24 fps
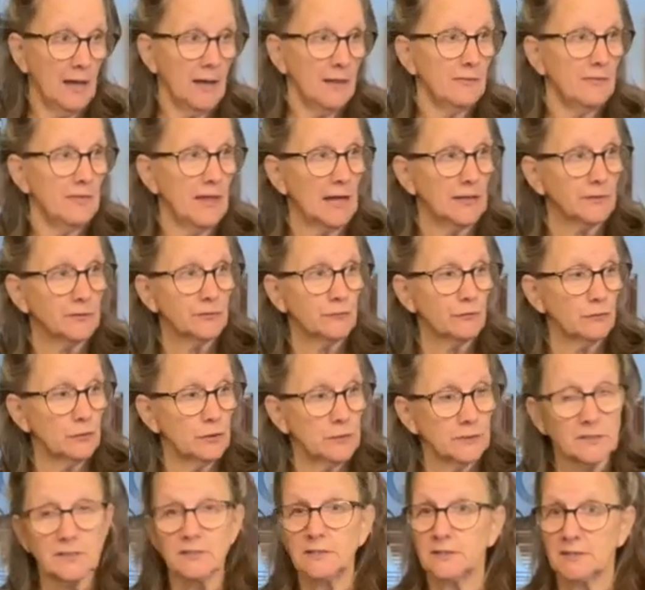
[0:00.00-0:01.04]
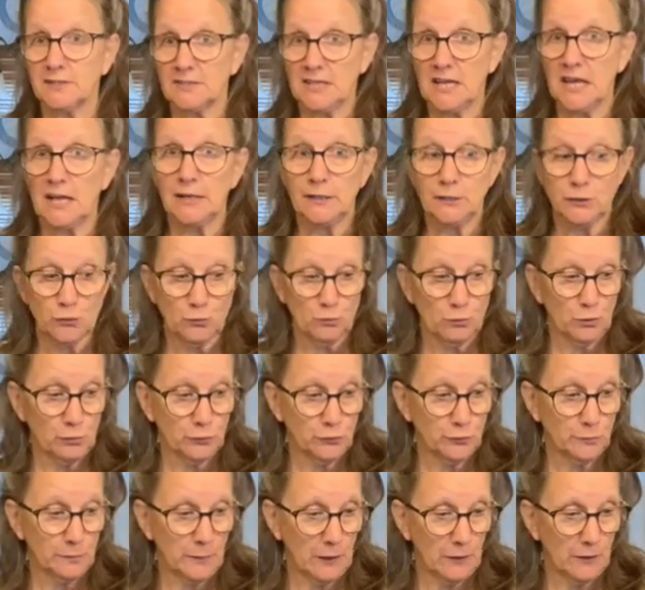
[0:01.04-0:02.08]
That's, for instance, that is
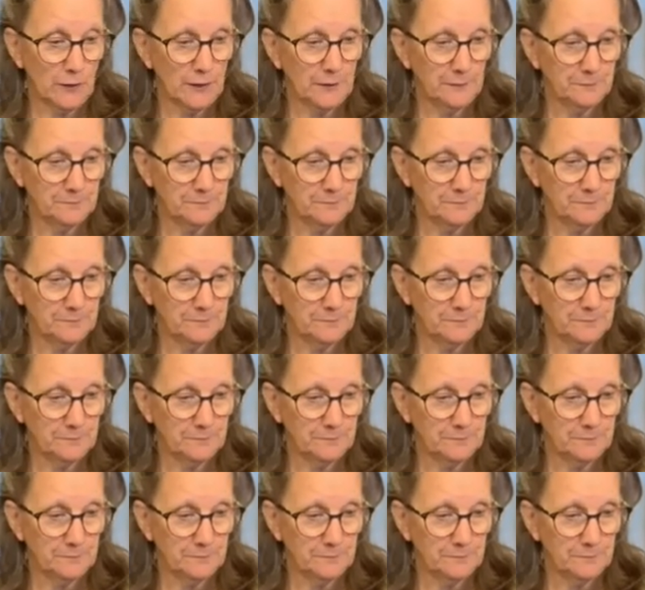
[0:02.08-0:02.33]
rosemary.